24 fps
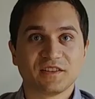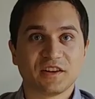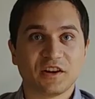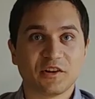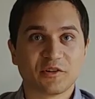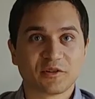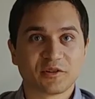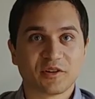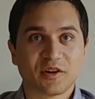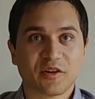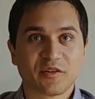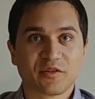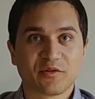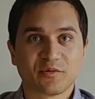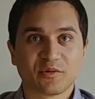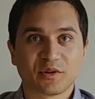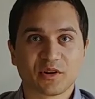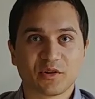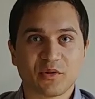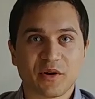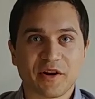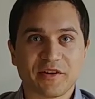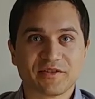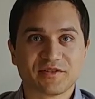Here are the
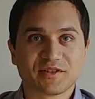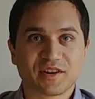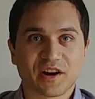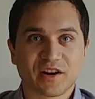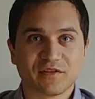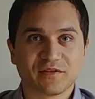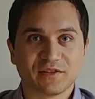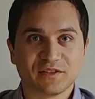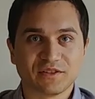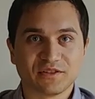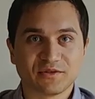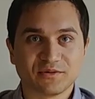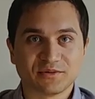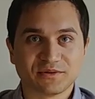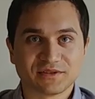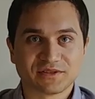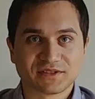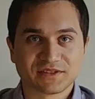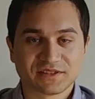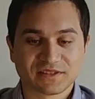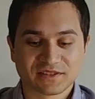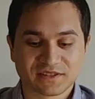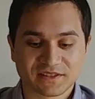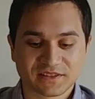required carving
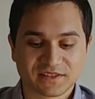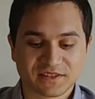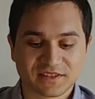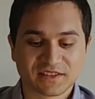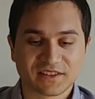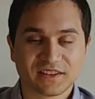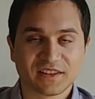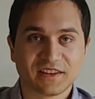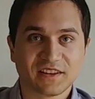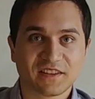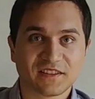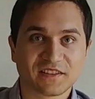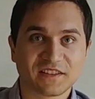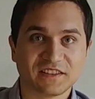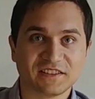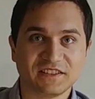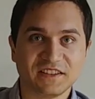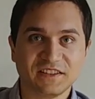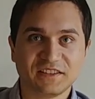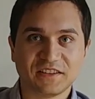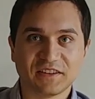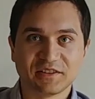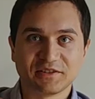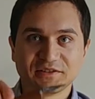tools. The
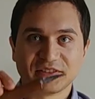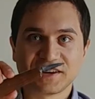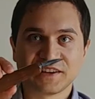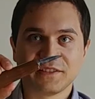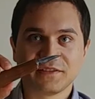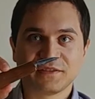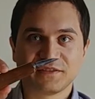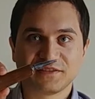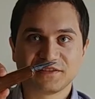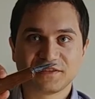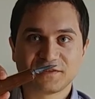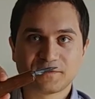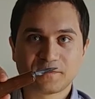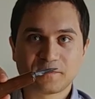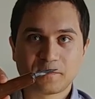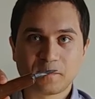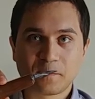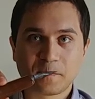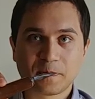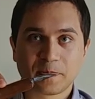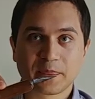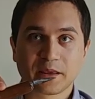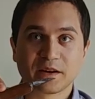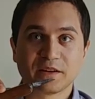detail knife.
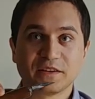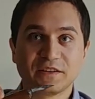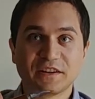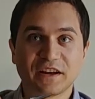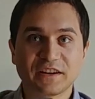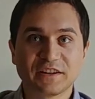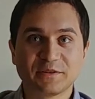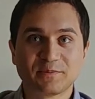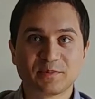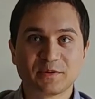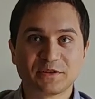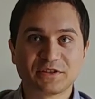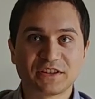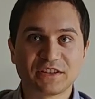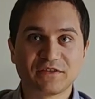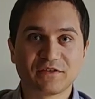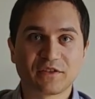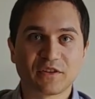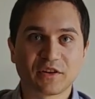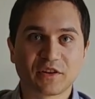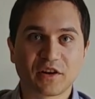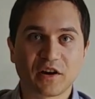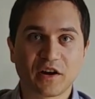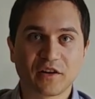90% of
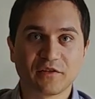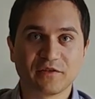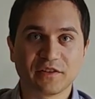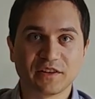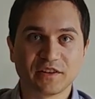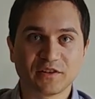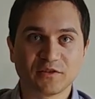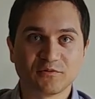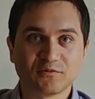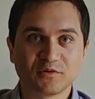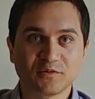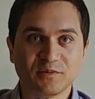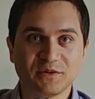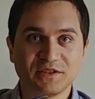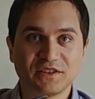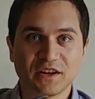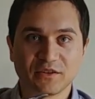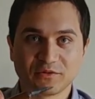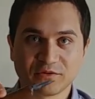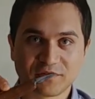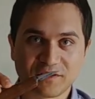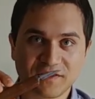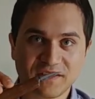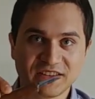the carving will be
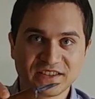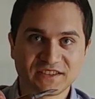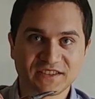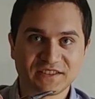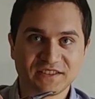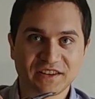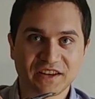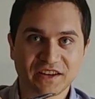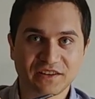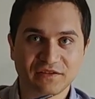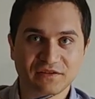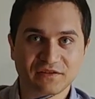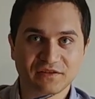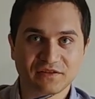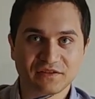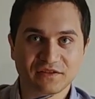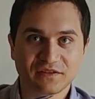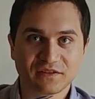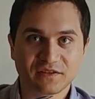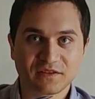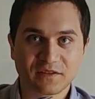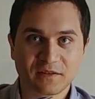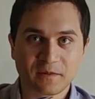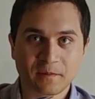done with this knife.
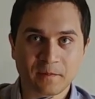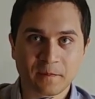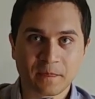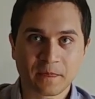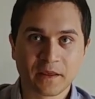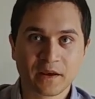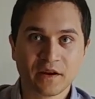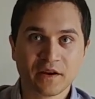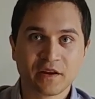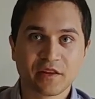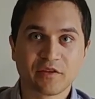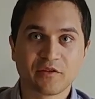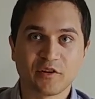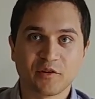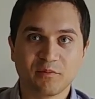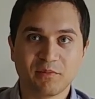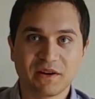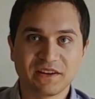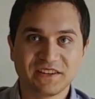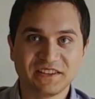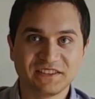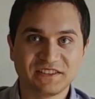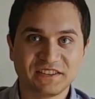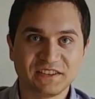There are
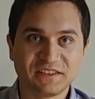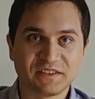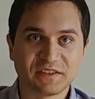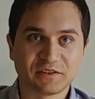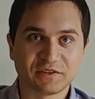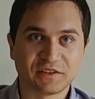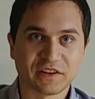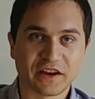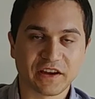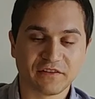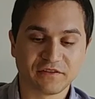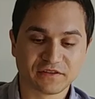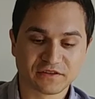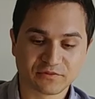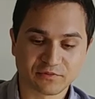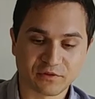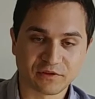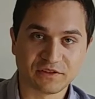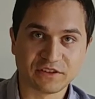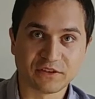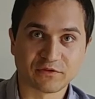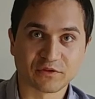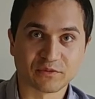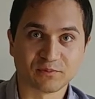many detail knives with
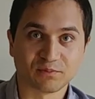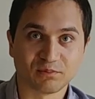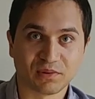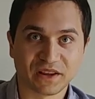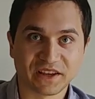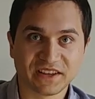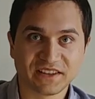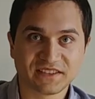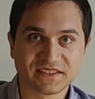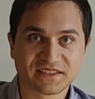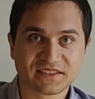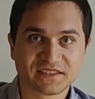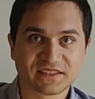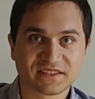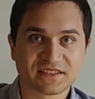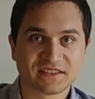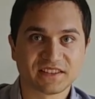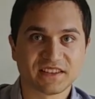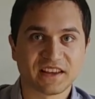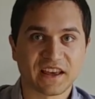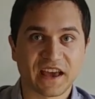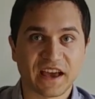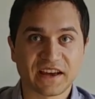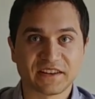different blades,
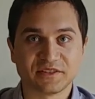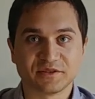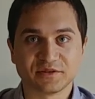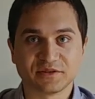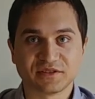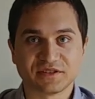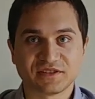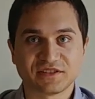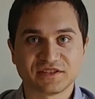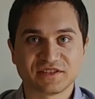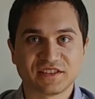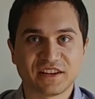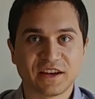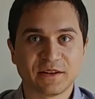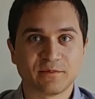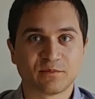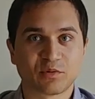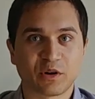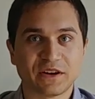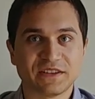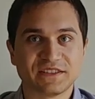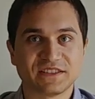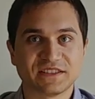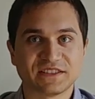handles, and
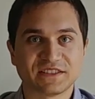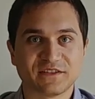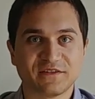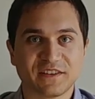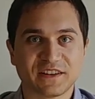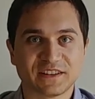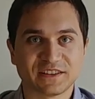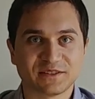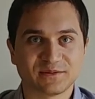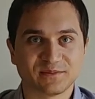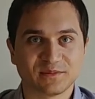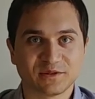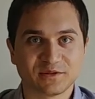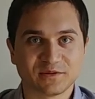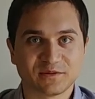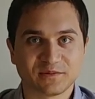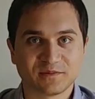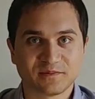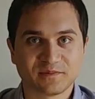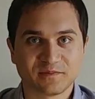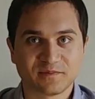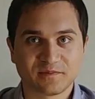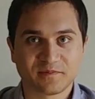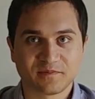prices available.
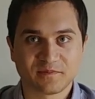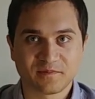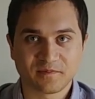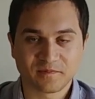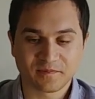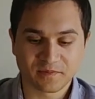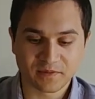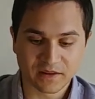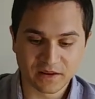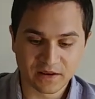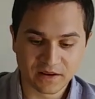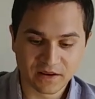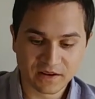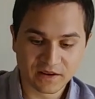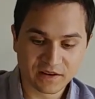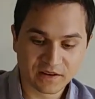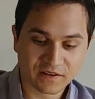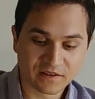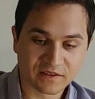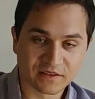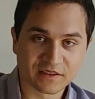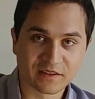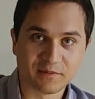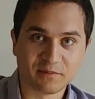
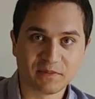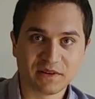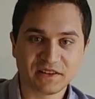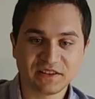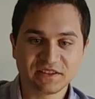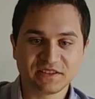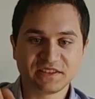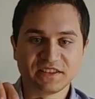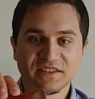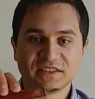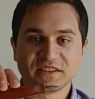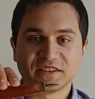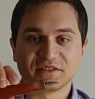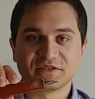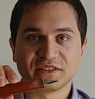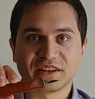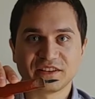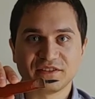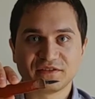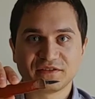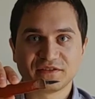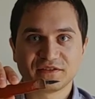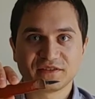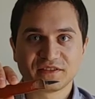The mini detail
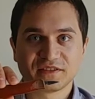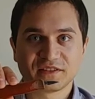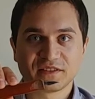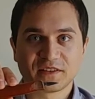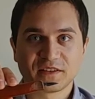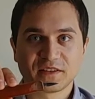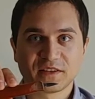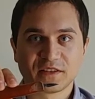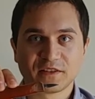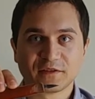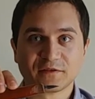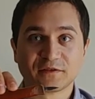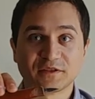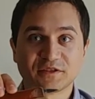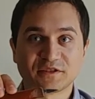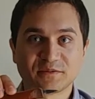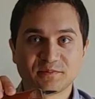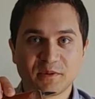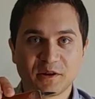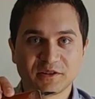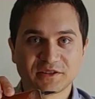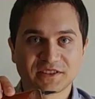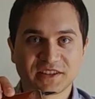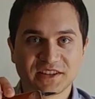knife, for
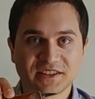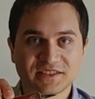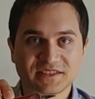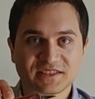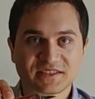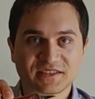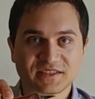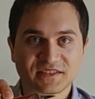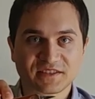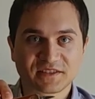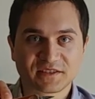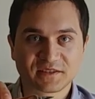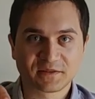small cuts.